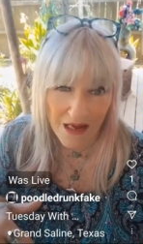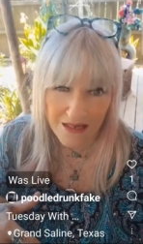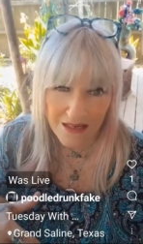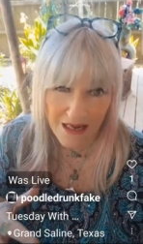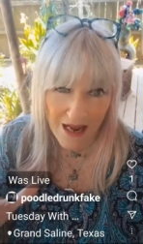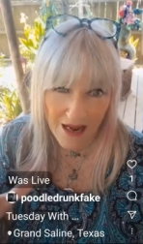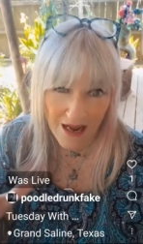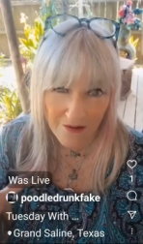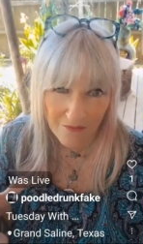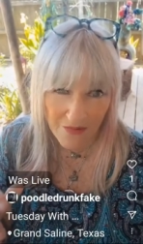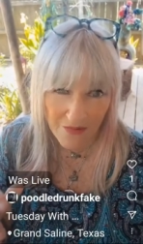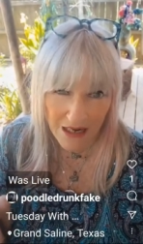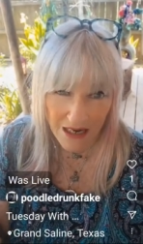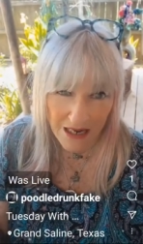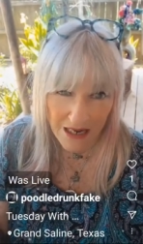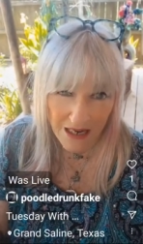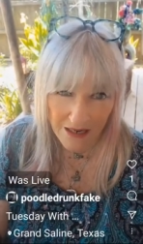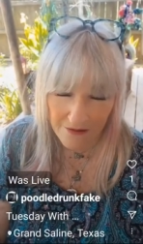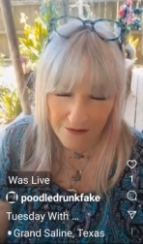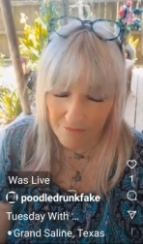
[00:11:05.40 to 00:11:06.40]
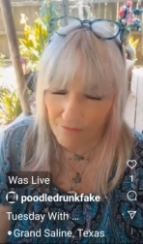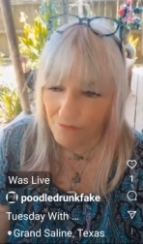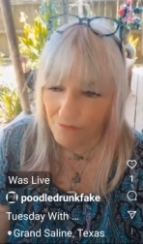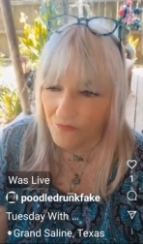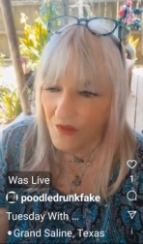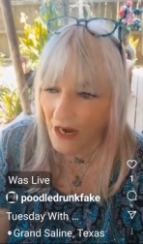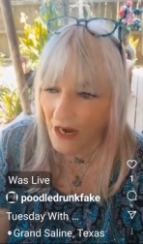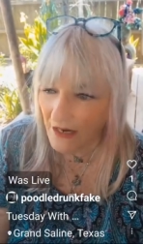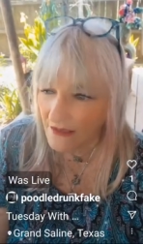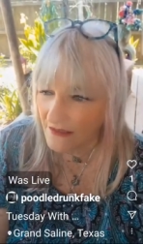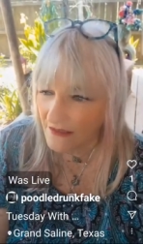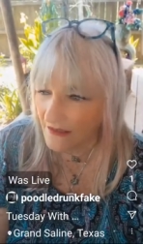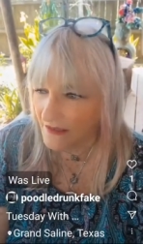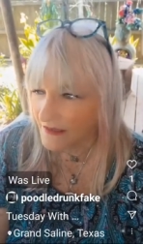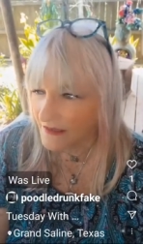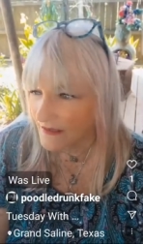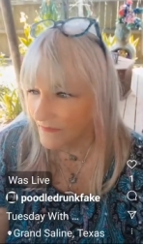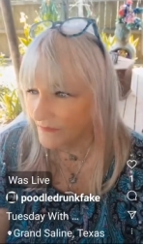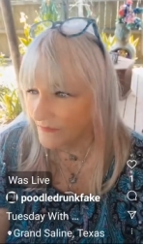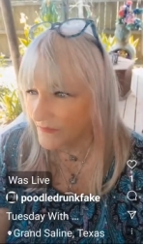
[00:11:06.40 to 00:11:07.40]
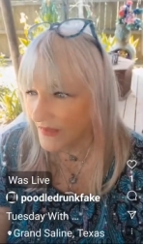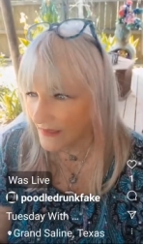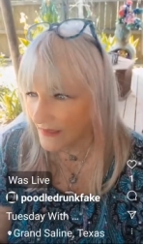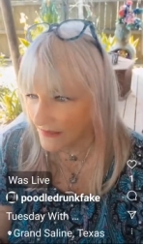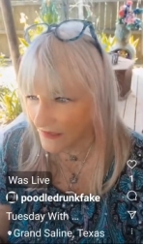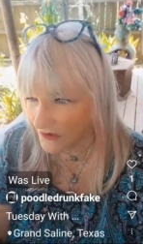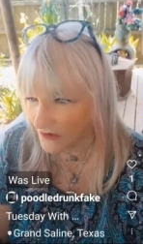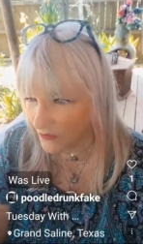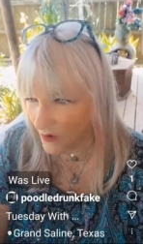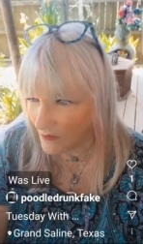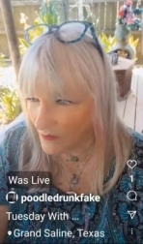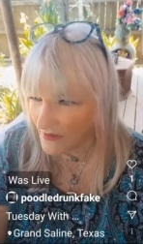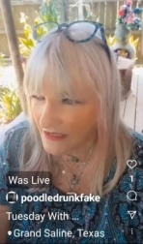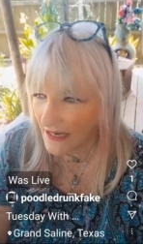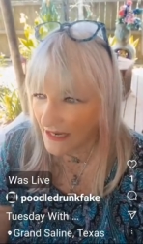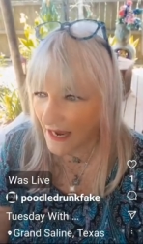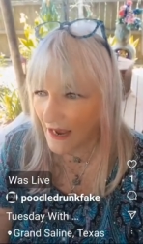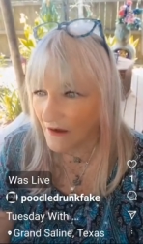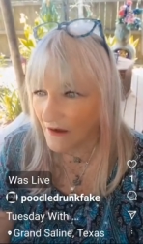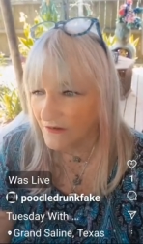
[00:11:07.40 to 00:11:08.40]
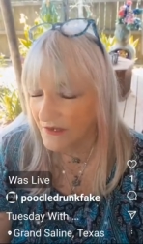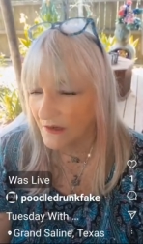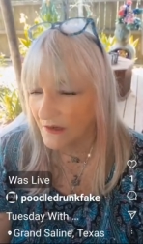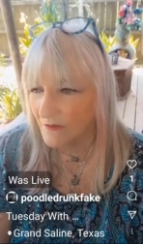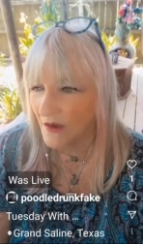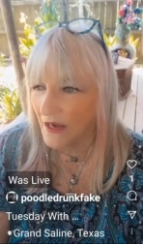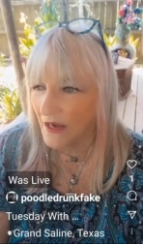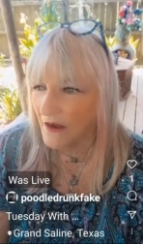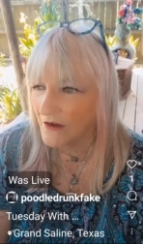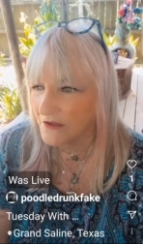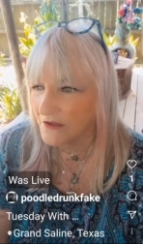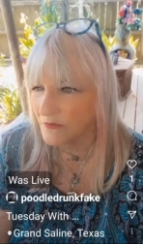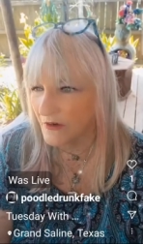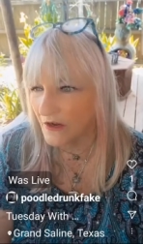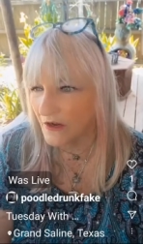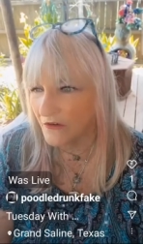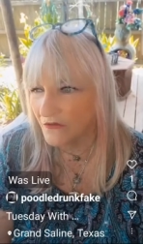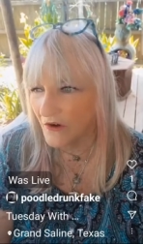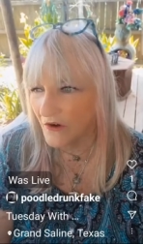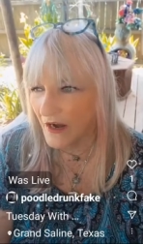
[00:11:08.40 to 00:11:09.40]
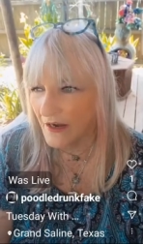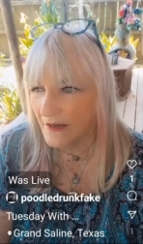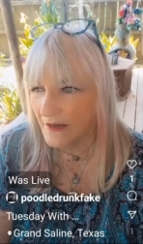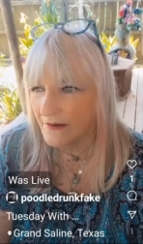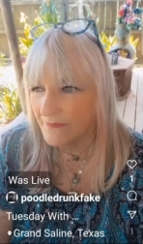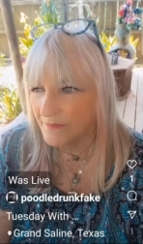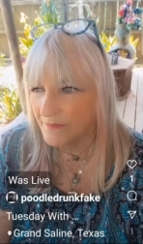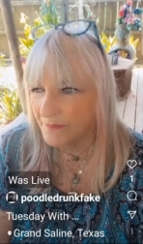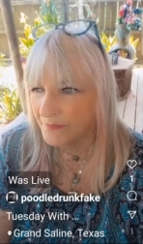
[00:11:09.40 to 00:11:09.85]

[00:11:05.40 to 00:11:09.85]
my dad and me hit Texas at this woman's house that my husband had rented,